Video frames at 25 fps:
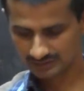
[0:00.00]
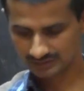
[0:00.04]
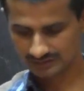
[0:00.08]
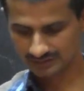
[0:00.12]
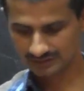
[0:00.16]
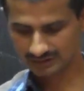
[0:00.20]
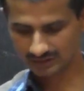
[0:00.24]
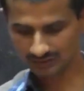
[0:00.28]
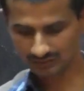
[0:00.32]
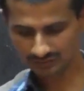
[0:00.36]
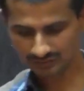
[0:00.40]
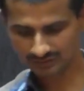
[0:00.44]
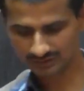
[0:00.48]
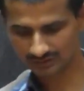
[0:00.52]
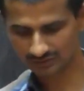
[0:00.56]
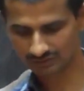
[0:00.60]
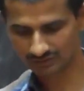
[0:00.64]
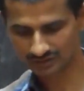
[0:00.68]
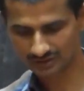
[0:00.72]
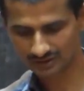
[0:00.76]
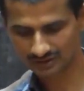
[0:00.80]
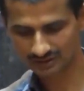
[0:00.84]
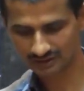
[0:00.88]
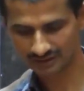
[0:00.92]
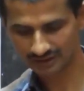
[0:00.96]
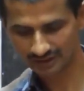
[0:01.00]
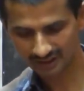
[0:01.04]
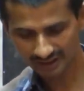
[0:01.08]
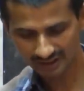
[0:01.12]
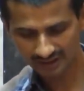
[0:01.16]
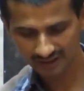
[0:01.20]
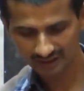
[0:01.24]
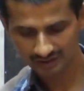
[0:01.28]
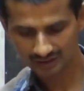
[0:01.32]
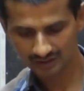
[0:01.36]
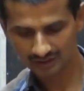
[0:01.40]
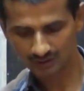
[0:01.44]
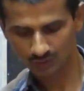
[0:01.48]
Now the question
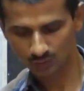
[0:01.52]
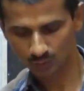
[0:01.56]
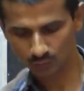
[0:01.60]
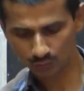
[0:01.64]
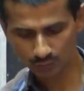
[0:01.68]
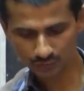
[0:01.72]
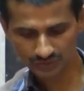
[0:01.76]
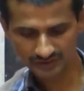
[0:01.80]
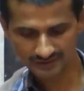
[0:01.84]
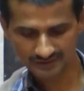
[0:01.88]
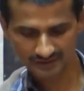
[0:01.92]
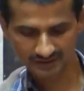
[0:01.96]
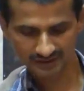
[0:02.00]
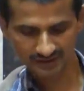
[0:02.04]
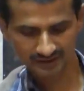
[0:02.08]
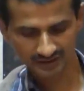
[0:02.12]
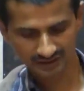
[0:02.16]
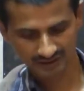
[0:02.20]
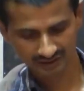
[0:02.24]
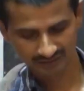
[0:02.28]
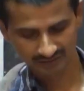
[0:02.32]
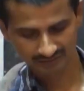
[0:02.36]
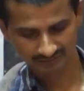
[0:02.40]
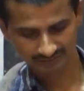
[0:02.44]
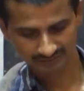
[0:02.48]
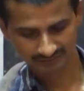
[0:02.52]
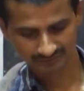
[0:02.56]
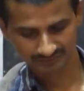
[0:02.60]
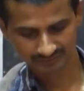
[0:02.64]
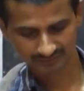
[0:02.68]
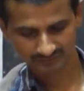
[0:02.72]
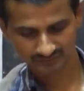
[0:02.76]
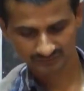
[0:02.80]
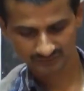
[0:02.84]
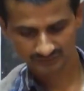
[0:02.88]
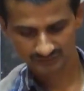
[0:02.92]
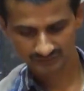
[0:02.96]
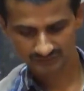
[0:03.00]
A: who is he?
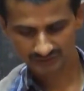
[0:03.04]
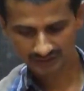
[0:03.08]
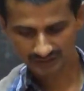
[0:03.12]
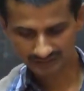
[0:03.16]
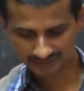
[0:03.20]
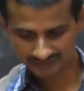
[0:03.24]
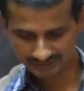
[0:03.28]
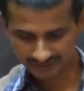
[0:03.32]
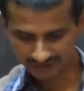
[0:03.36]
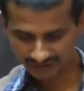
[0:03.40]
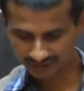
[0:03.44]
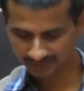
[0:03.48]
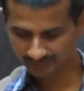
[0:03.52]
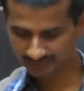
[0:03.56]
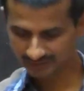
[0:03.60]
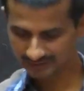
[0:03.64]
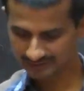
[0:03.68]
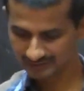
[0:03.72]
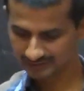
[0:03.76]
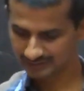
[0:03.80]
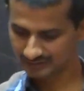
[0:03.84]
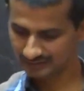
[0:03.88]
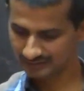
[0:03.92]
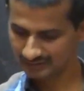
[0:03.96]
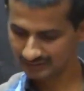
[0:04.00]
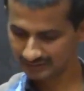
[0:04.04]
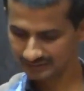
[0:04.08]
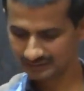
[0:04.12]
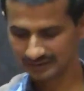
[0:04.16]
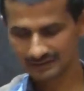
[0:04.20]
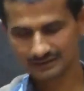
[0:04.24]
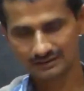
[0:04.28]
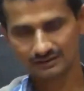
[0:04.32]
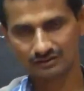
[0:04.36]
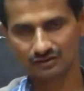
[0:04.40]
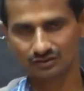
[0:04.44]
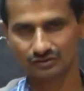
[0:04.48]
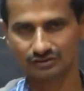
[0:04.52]
Yes, he means that
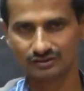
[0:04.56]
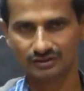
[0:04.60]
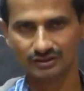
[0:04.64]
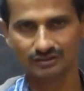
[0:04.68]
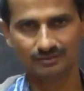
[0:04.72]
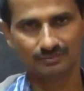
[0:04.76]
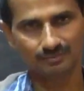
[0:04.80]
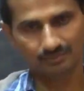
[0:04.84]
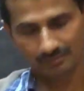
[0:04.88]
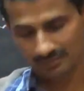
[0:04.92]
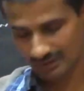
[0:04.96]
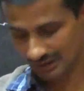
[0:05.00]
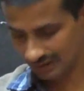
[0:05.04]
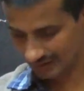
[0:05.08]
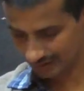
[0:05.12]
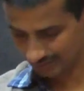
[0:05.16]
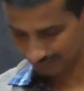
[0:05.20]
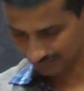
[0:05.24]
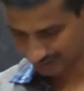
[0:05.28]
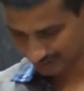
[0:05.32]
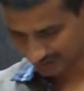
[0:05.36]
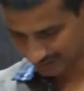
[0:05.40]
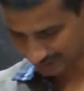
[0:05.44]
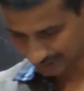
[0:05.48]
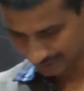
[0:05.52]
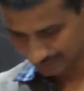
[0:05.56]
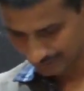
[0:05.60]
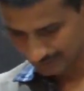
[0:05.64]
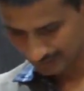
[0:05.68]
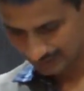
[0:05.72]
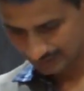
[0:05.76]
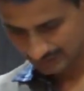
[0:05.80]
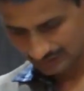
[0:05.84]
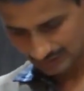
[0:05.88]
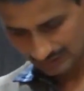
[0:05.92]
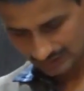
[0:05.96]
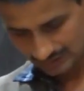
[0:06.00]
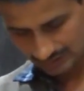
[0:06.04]
is Dr. B.R. Ambedkar.
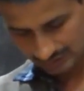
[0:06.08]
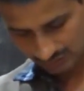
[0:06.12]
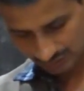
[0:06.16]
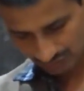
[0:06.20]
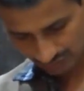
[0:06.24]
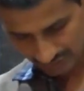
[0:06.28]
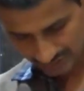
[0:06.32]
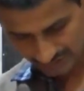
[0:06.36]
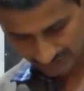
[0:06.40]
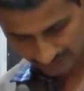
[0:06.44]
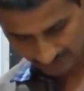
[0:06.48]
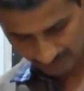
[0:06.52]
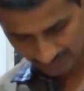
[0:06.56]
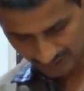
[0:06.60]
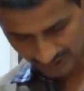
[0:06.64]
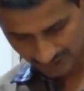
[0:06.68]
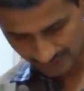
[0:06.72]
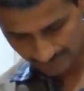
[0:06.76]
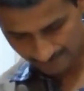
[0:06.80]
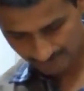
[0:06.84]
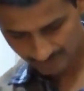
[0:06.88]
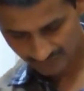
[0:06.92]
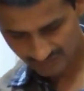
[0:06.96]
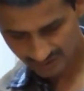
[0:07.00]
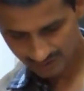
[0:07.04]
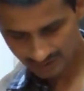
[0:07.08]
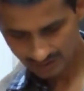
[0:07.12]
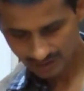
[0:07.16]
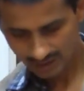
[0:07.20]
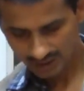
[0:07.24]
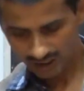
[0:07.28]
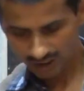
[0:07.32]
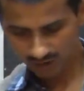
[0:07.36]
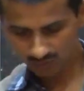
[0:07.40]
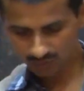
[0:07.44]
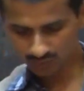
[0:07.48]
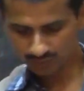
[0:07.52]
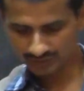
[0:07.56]
Question B:
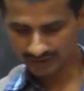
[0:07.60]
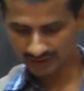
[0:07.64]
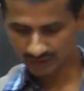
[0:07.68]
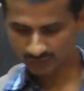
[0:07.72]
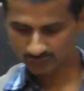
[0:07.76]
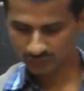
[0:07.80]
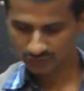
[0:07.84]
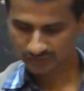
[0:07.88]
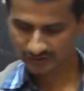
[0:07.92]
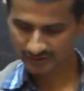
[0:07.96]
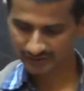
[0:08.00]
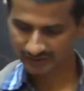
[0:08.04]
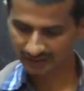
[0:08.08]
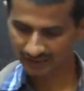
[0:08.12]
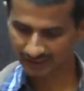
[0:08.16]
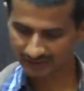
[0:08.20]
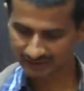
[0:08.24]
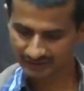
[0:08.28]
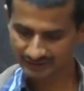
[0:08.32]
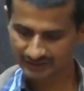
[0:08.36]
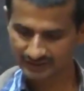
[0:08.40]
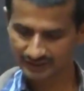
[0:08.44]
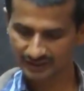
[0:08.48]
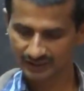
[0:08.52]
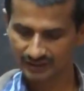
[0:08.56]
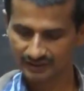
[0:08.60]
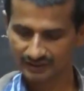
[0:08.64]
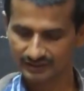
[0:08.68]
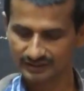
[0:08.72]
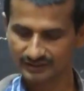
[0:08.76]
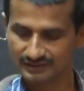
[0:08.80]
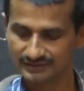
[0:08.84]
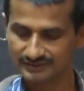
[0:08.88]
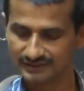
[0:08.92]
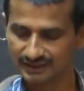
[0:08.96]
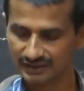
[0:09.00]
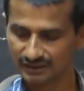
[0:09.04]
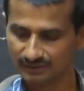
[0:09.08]
how can you say that he had
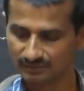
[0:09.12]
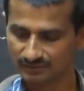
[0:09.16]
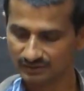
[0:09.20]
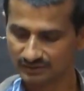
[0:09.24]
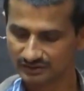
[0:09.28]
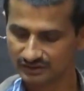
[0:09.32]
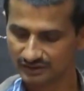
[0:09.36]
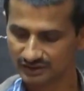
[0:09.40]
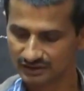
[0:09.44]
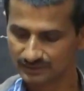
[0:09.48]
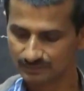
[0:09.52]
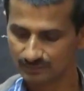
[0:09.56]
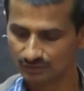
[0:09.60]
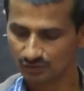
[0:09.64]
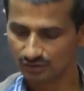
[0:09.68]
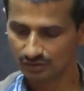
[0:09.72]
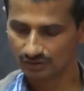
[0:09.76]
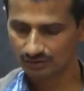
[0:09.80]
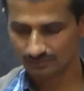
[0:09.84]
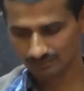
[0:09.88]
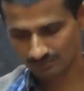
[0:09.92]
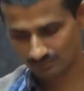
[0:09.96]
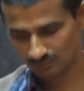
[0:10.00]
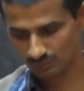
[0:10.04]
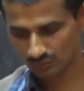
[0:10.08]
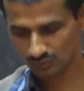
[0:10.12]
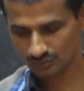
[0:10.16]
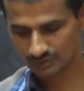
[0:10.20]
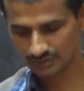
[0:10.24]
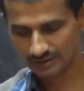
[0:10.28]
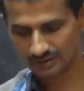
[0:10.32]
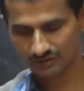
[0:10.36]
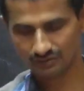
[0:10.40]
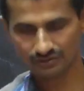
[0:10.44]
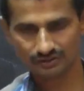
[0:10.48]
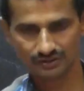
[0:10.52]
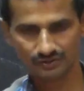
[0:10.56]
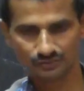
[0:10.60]
insatiable thirst for books?
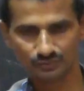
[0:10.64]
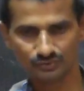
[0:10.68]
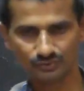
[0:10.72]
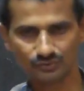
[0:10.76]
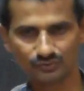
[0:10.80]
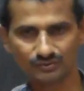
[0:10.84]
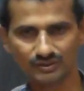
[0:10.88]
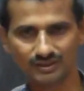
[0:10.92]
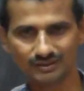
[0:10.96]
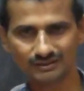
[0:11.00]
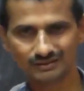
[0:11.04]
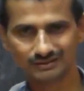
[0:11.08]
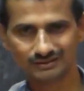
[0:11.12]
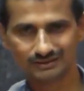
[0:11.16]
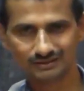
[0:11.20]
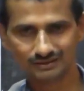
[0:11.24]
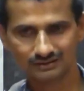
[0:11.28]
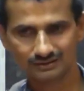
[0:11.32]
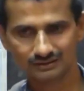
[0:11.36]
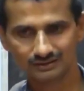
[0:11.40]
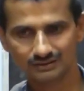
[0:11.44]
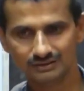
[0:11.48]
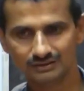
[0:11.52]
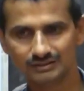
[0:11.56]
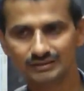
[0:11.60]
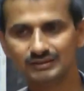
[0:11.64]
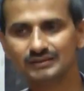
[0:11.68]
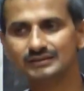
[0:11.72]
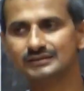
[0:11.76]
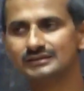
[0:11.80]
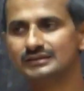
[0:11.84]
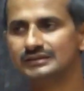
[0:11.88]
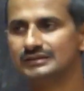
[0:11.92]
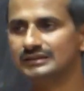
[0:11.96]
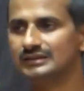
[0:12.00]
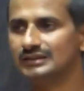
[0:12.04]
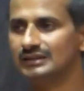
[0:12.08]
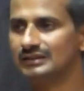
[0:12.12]
Already we know that. Yes,
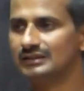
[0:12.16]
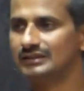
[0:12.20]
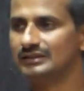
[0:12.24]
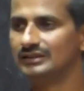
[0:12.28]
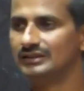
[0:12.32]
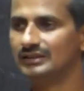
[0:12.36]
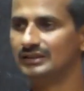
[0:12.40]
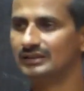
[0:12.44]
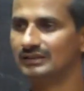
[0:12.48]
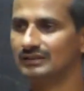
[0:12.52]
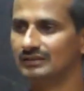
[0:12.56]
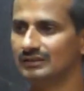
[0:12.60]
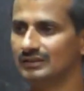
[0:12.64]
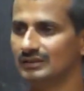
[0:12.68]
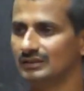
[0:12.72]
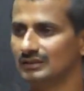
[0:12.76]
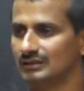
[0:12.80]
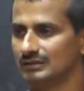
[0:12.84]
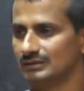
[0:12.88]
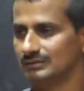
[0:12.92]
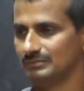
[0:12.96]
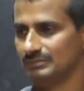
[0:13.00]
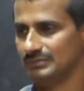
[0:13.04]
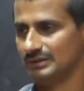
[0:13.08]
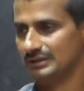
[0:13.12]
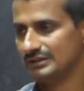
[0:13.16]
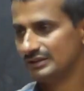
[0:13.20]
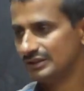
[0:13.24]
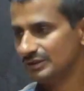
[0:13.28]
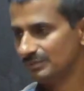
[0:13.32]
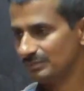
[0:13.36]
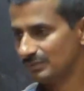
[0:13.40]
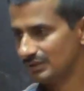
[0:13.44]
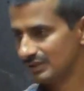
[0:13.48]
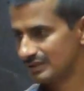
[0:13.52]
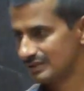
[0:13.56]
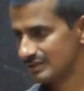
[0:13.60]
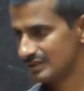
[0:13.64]
he had means he
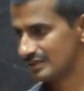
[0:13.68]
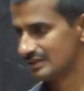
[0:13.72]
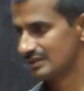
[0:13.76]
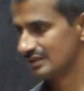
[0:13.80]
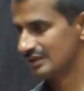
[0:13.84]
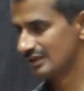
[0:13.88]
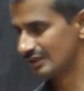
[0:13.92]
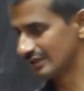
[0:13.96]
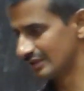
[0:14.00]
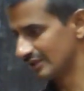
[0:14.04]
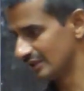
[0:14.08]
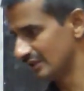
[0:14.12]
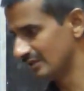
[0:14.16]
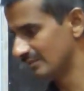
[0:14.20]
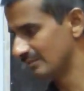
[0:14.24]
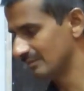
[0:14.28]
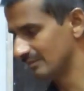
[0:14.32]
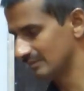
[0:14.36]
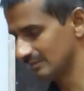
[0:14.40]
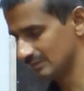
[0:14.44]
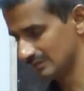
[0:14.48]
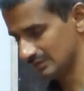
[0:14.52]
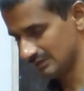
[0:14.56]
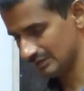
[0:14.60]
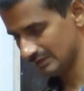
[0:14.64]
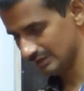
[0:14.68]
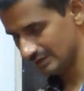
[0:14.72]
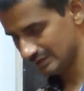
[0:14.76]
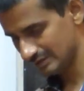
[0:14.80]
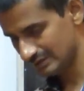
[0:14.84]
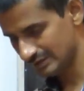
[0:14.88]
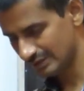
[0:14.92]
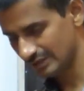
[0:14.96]
curtailing his